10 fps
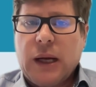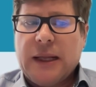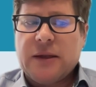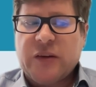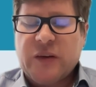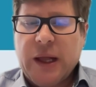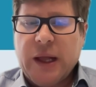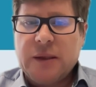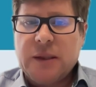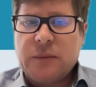
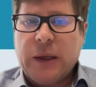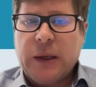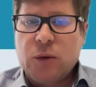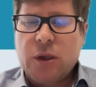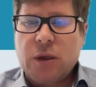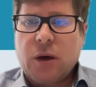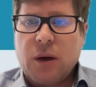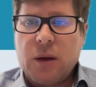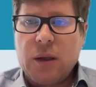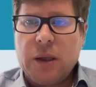understand it by looking
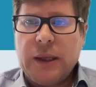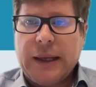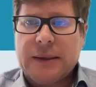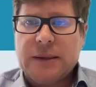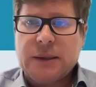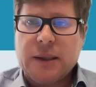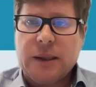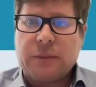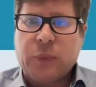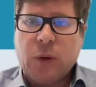only at
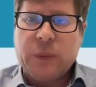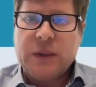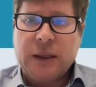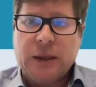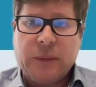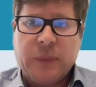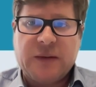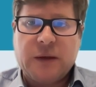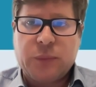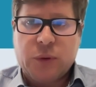the
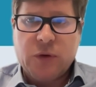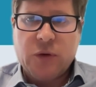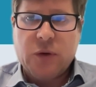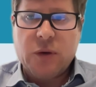proprietary-based approach,